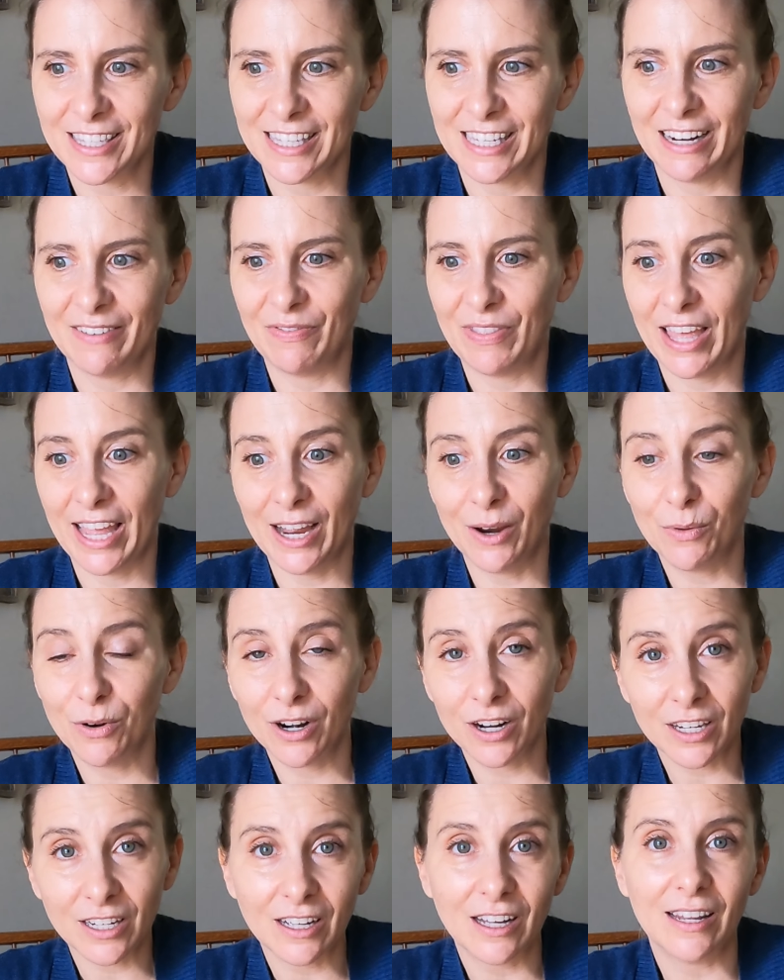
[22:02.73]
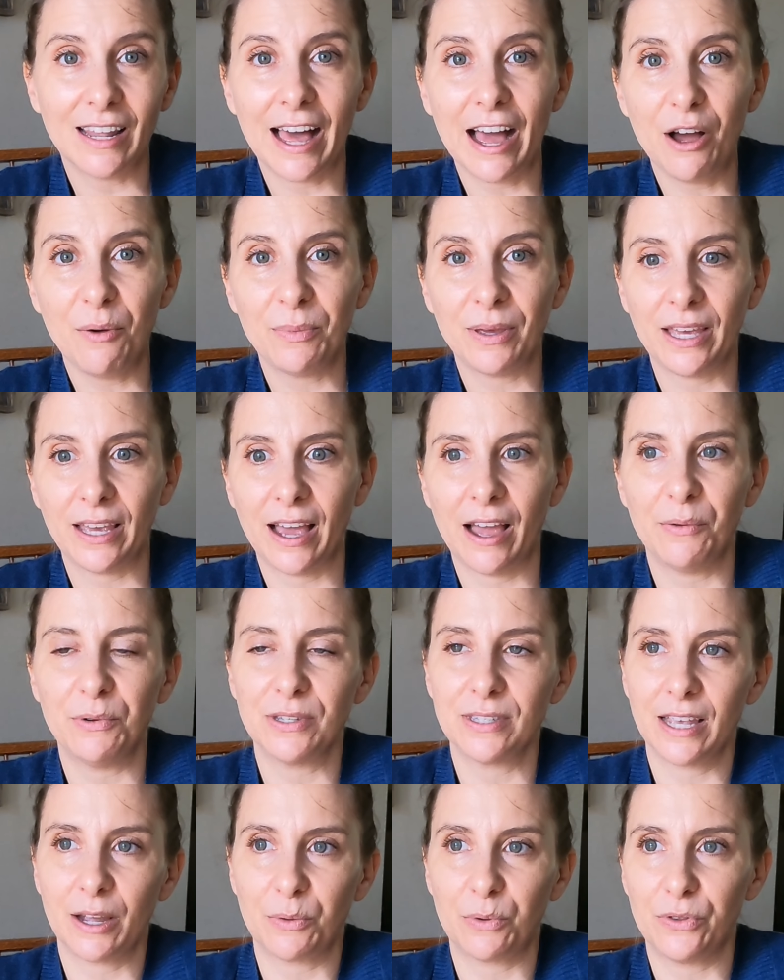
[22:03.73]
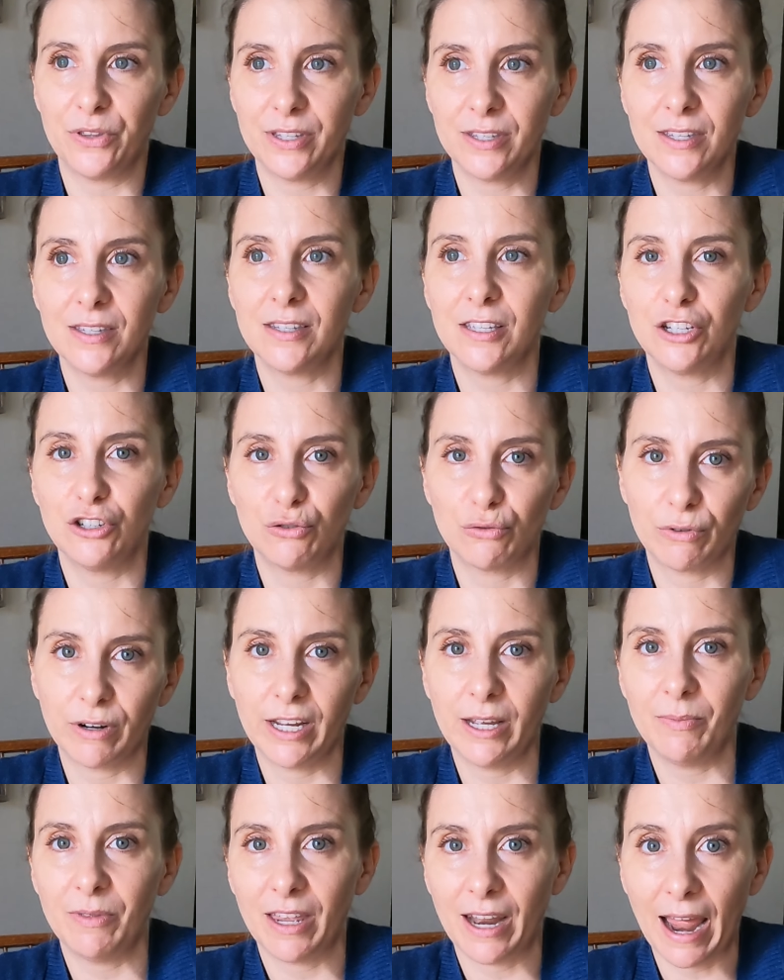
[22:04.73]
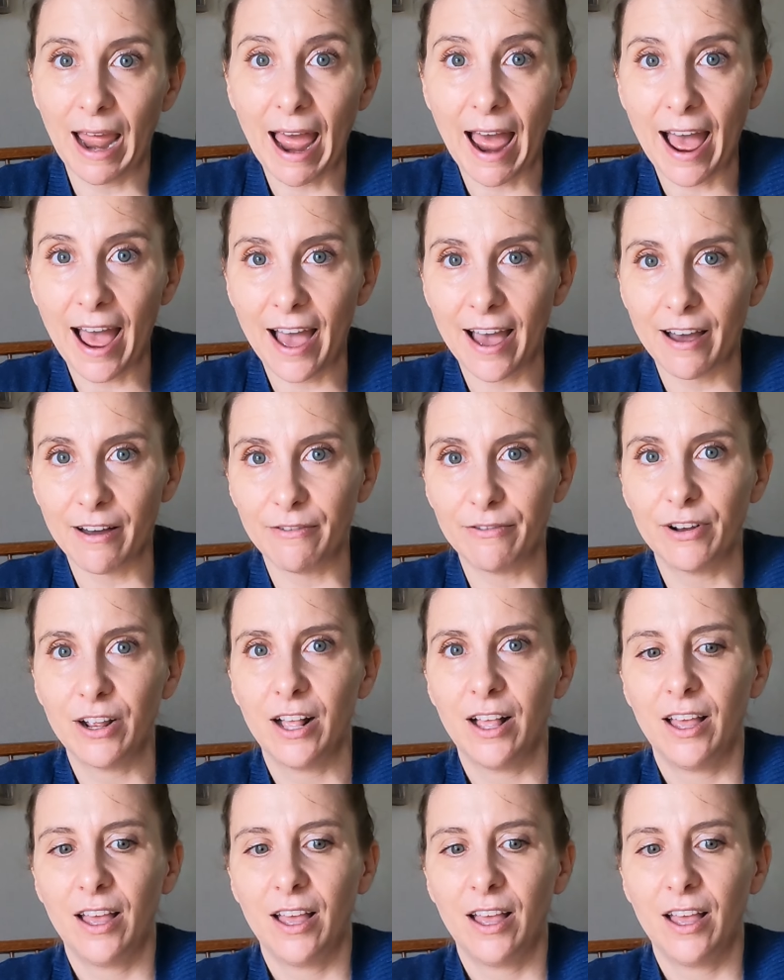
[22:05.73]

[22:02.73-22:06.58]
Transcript: And if they weren't going to allow me, I was like, well, this is a dream that I have.